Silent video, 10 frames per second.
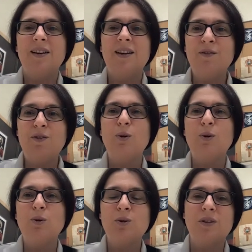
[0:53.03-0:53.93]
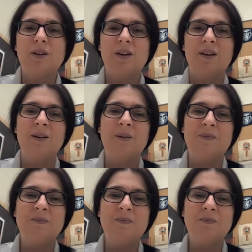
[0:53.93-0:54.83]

infused um,